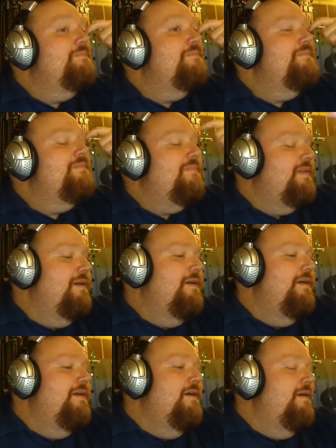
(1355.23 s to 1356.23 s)

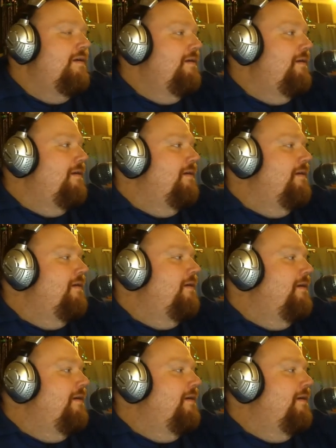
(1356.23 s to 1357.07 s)
[no speech]